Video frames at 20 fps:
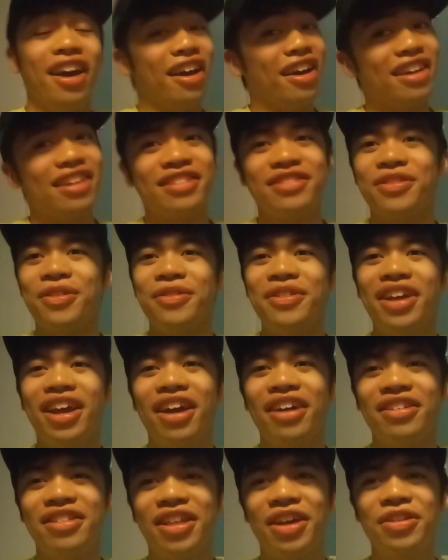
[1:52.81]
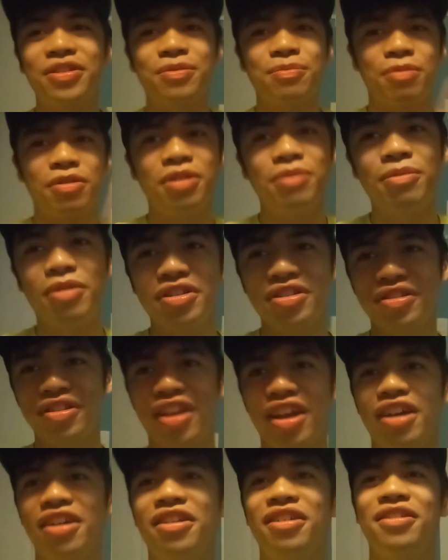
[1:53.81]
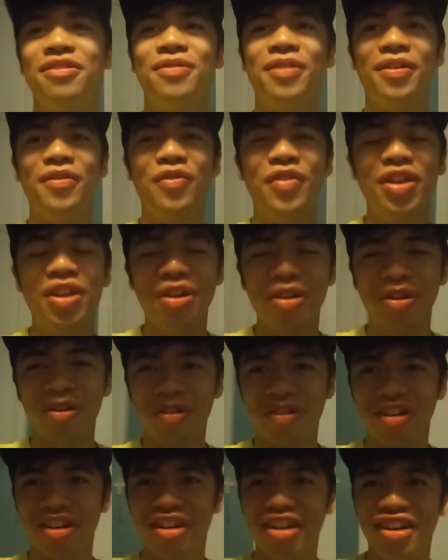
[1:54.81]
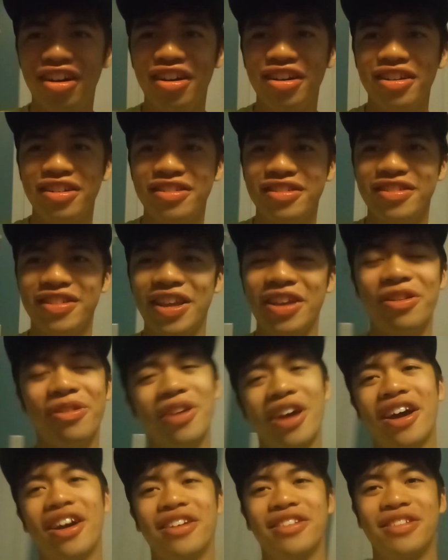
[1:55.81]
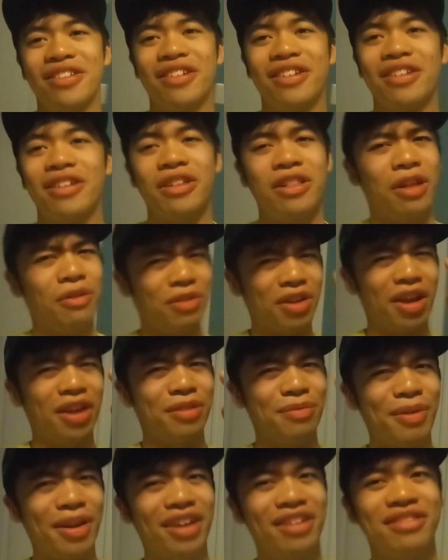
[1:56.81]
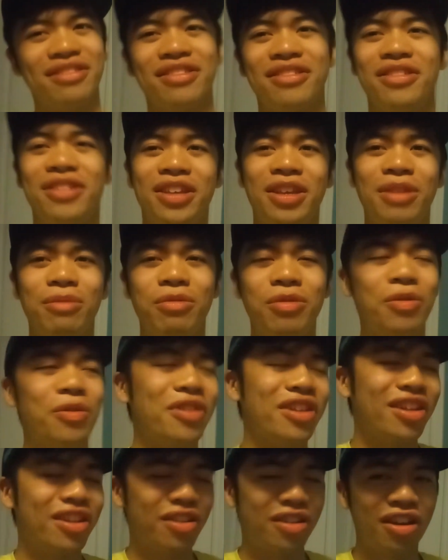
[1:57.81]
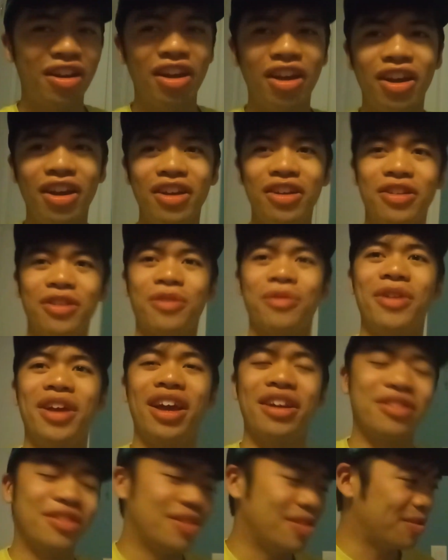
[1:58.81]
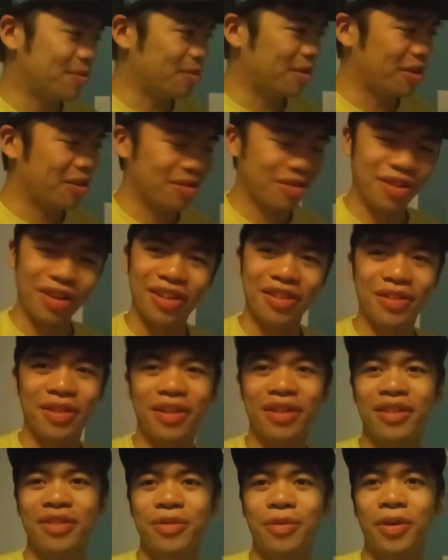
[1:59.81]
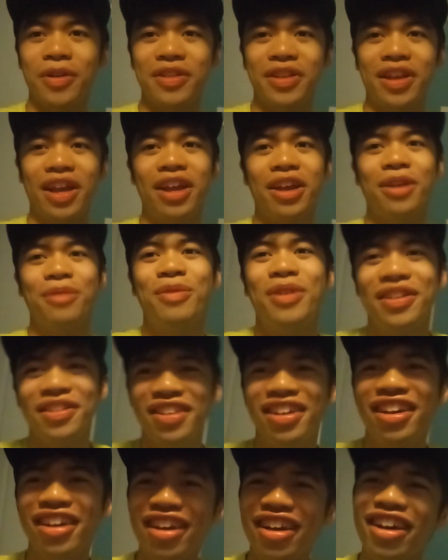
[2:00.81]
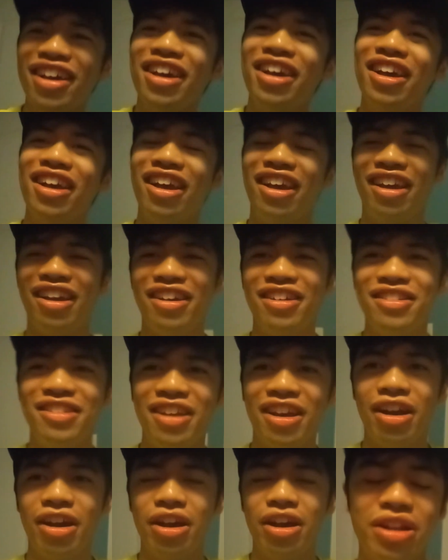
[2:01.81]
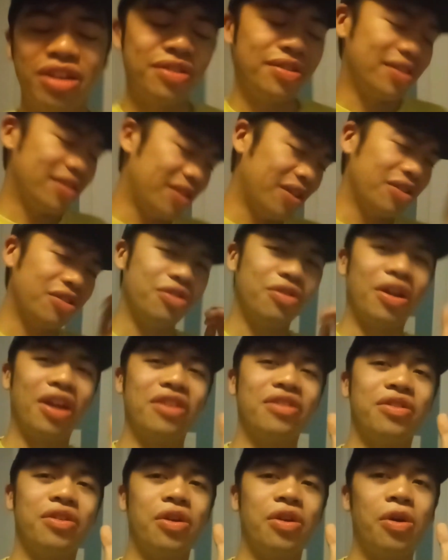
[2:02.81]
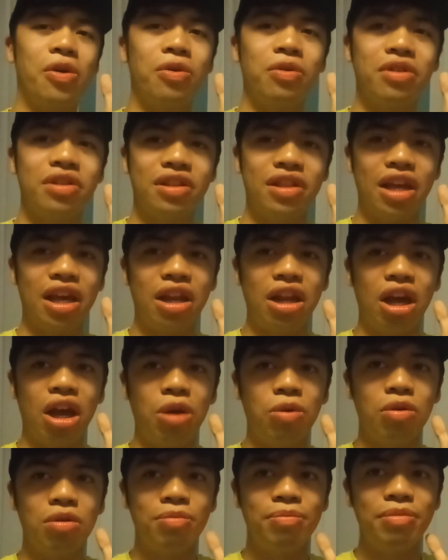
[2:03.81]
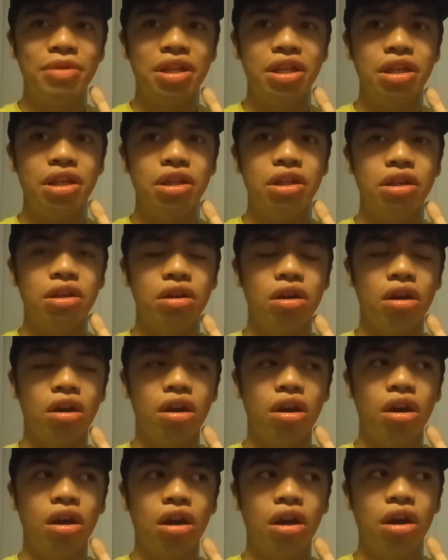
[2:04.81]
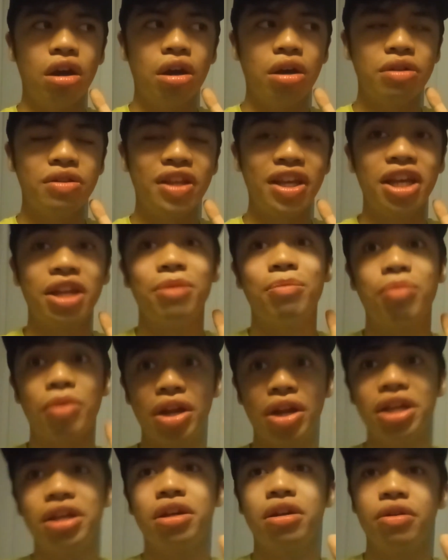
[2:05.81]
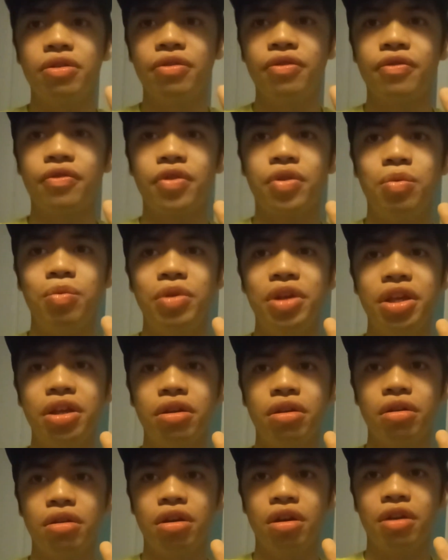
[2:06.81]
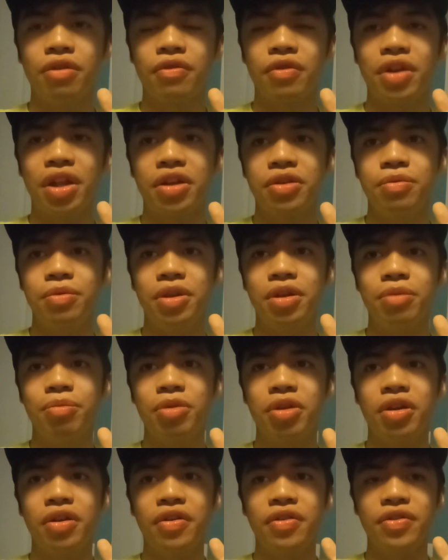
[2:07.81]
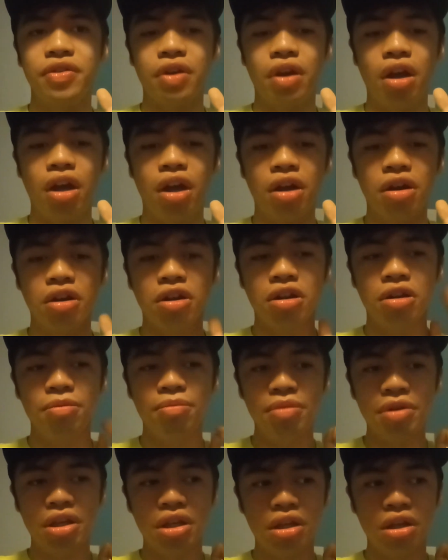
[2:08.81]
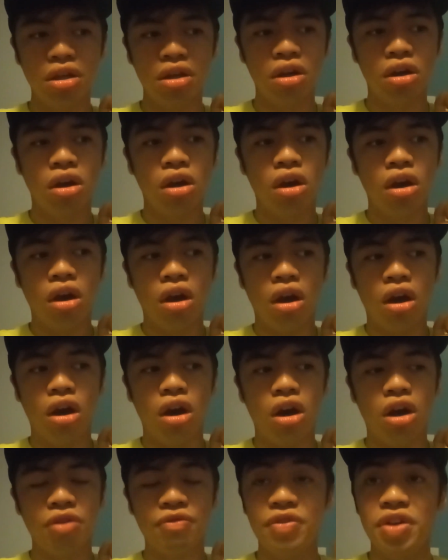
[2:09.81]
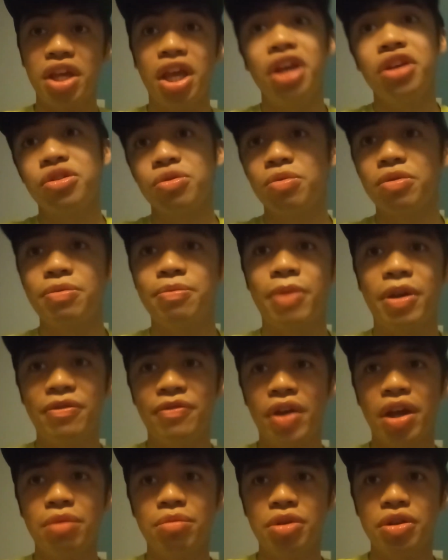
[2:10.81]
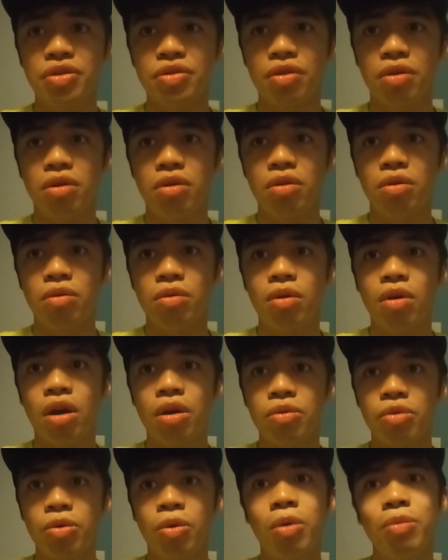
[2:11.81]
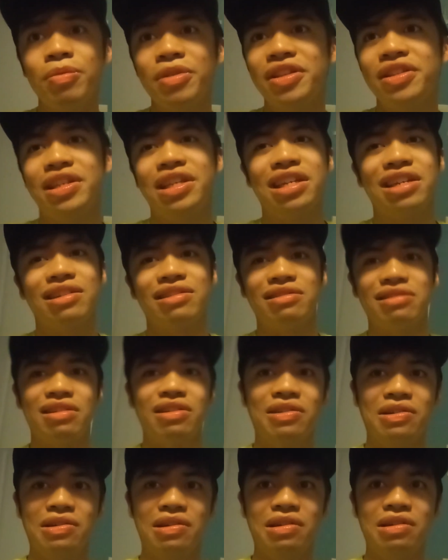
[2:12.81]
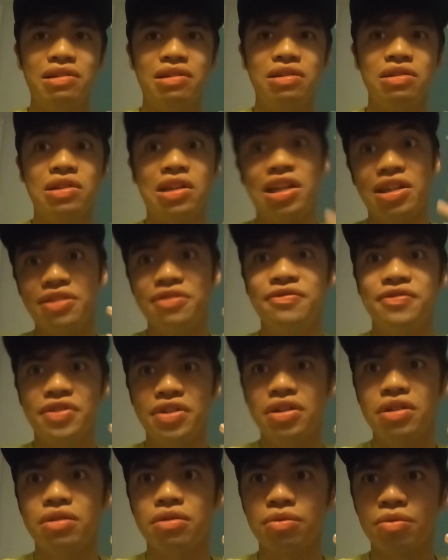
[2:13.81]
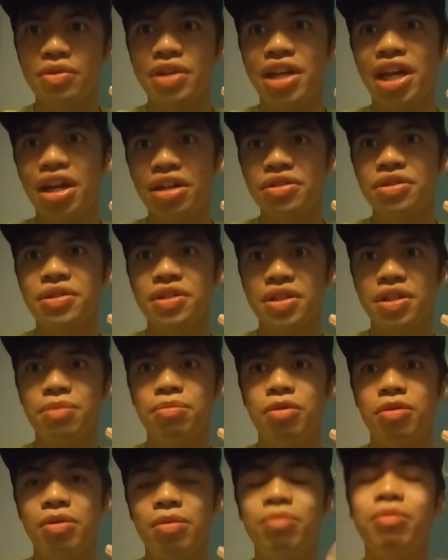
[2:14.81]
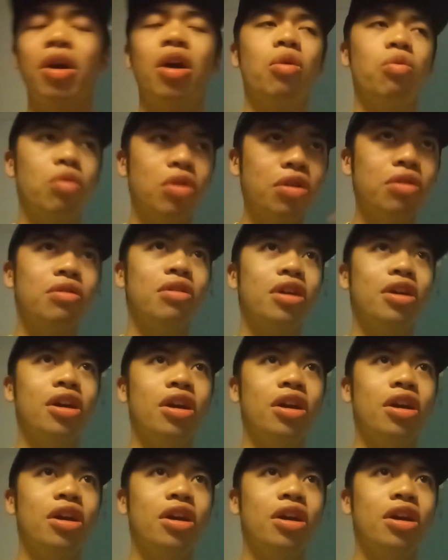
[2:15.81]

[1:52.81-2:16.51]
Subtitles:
So, yeah, that's pretty much that video. Thank you guys. Love you guys, man. Keep doing your reactions as well as I am. And yeah, I just let you guys know that I will be taking a break for the week, for next week, because I'm gonna be on vacation with my family, so you won't be seeing a lot of reactions at the moment, but I will